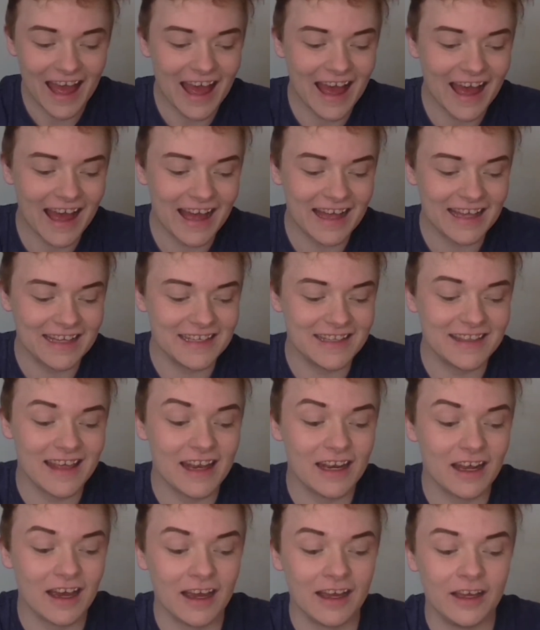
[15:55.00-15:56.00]
And
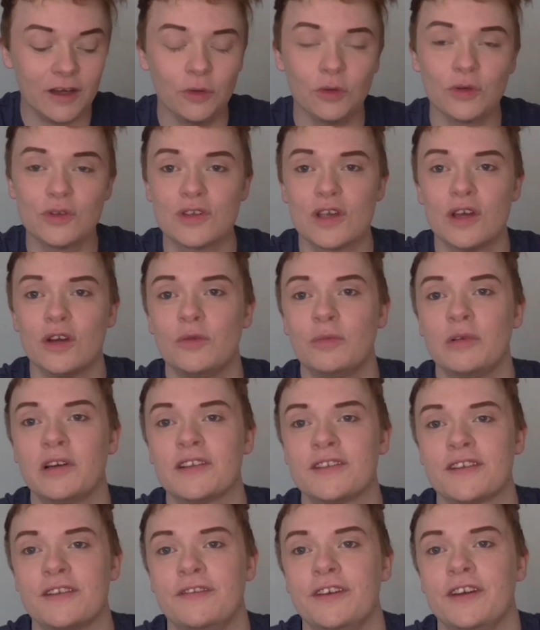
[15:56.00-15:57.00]
then I also,
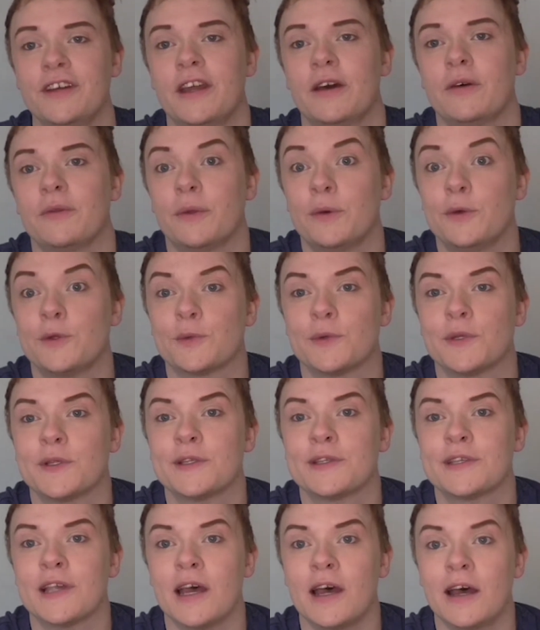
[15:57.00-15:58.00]
because I figured out those
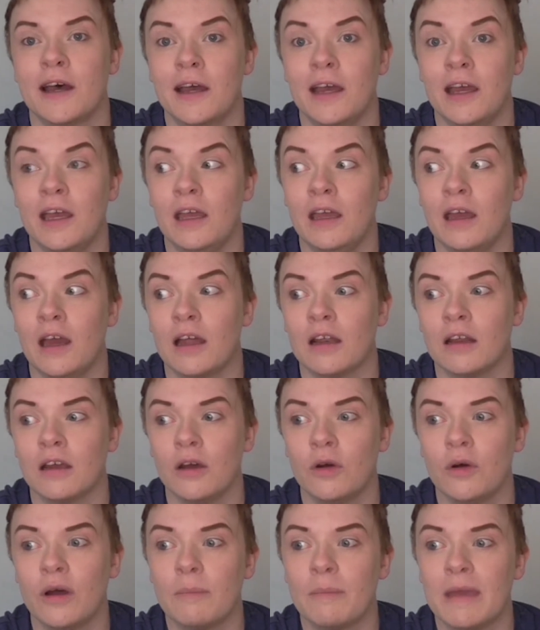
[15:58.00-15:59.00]
ones, I had a
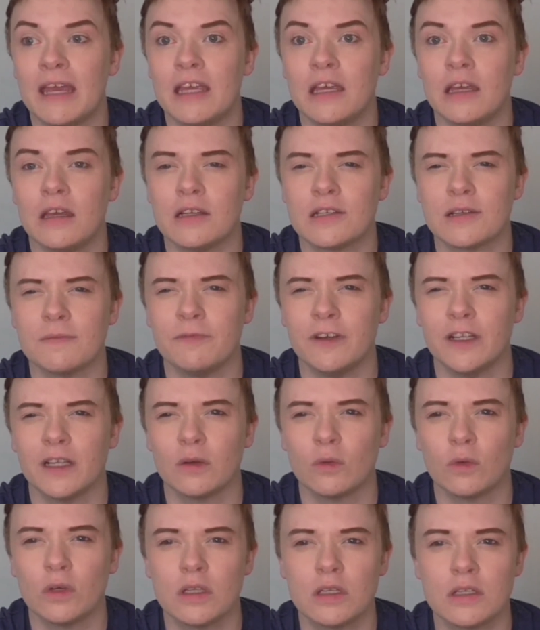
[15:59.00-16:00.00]
go at making some
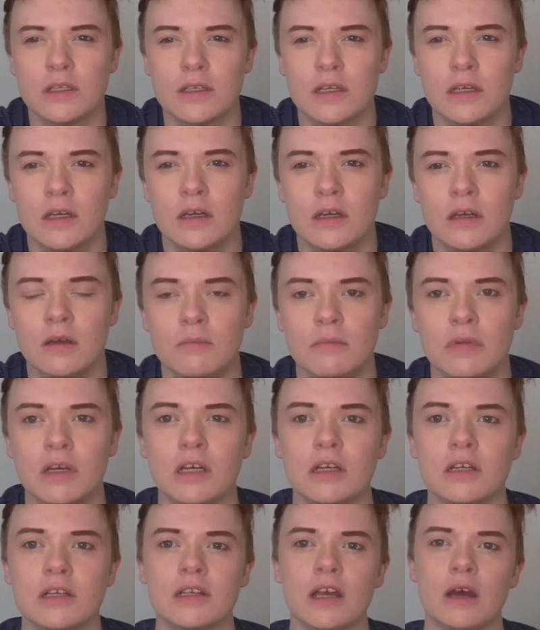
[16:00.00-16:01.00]
villain ones,
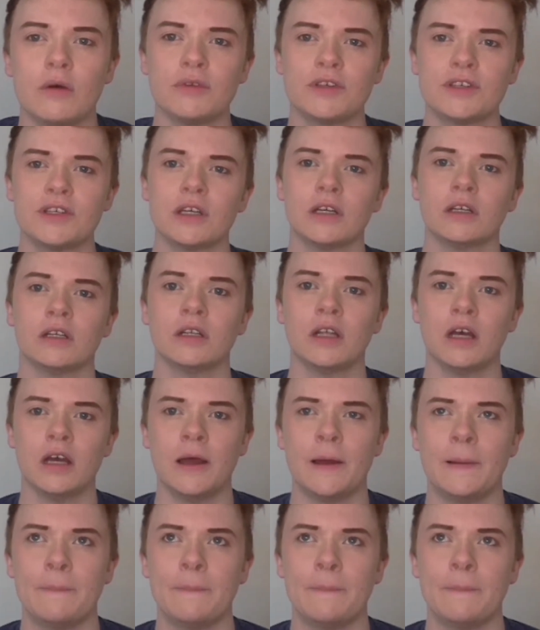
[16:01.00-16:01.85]
because I was still